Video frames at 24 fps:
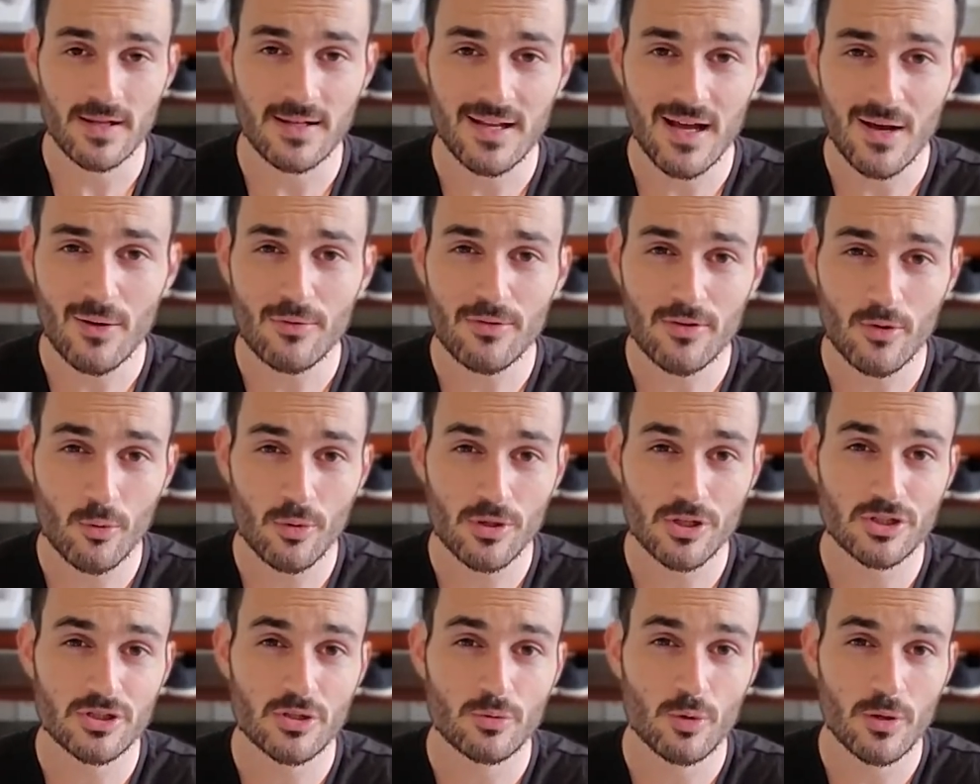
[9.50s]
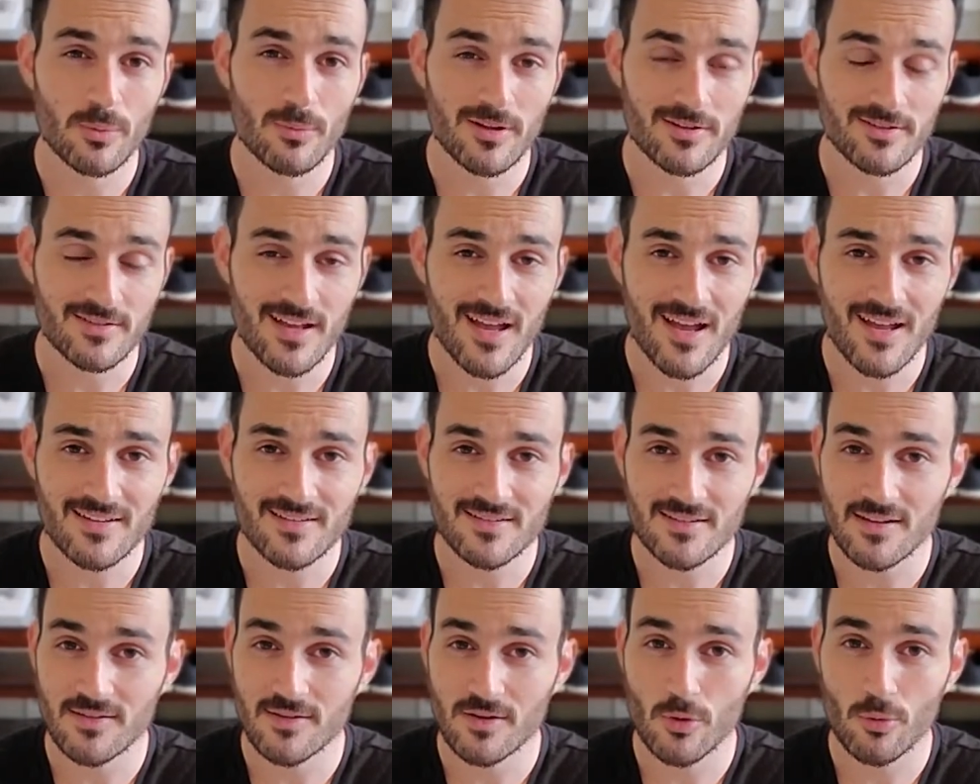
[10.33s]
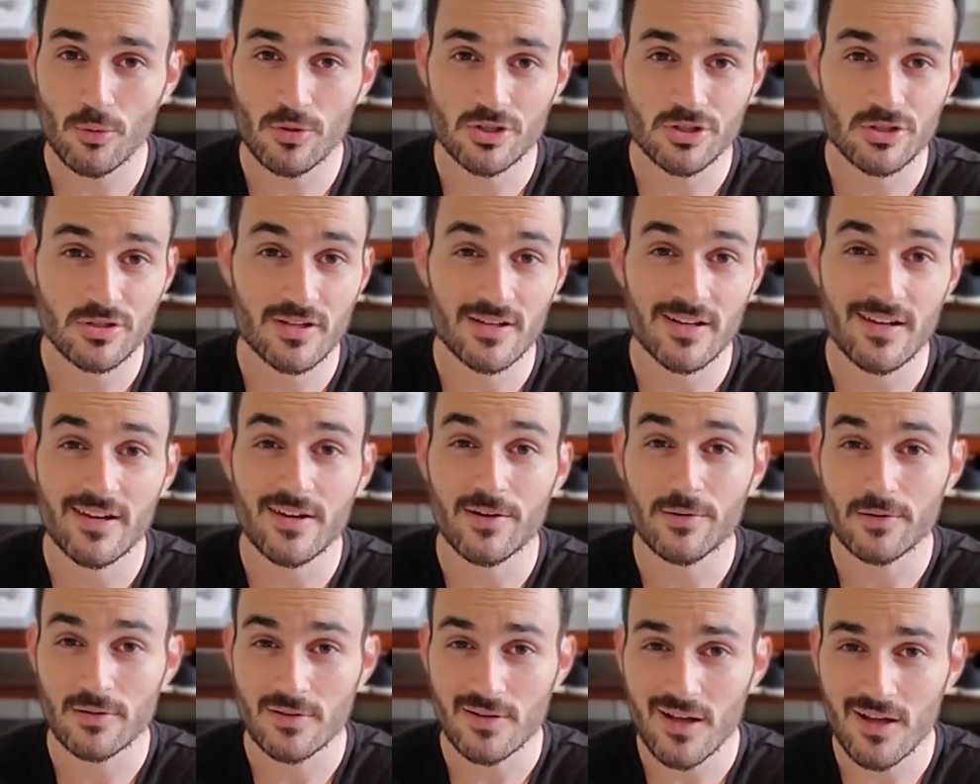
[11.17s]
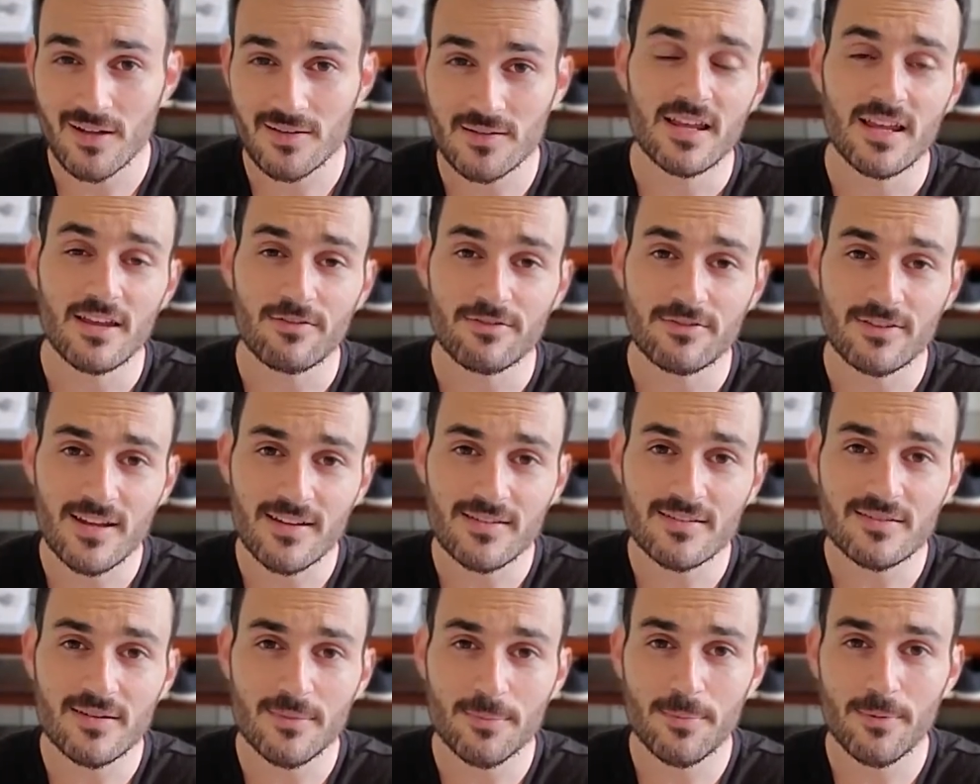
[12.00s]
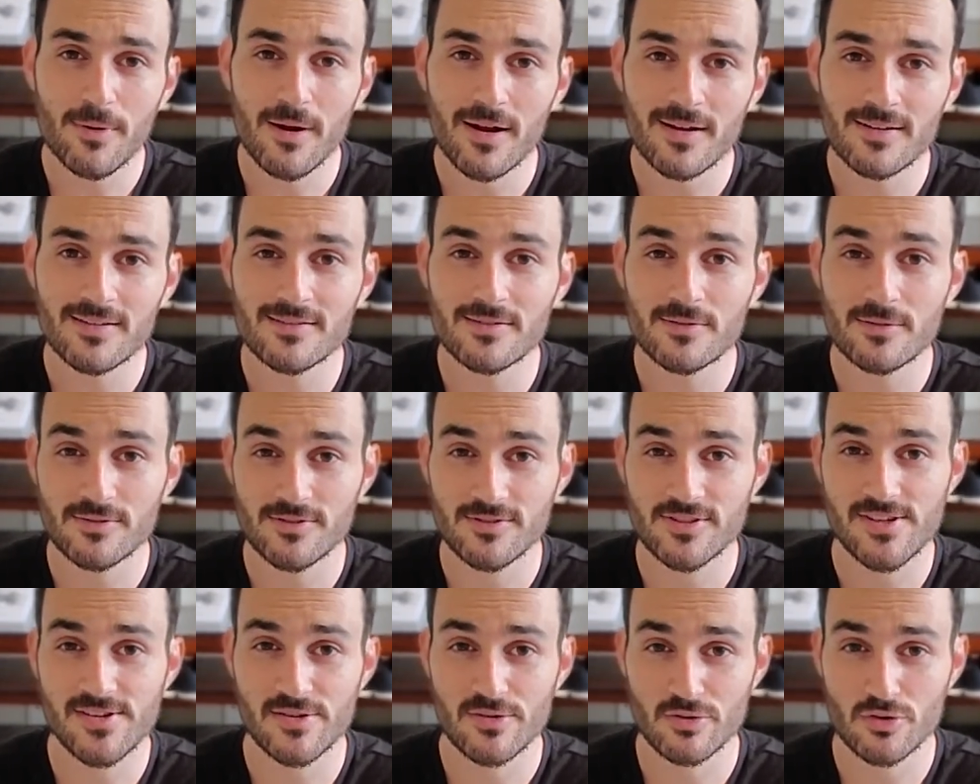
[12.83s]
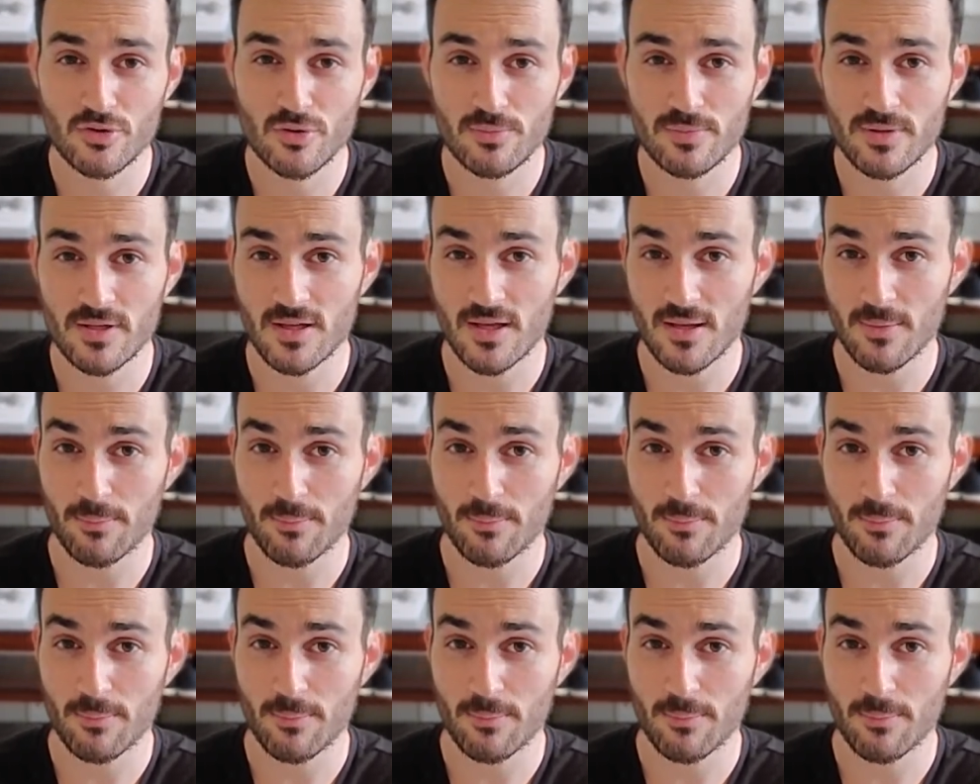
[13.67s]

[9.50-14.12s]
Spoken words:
now the question we must ask, and the question I hear a lot, if Tesla price considered to be a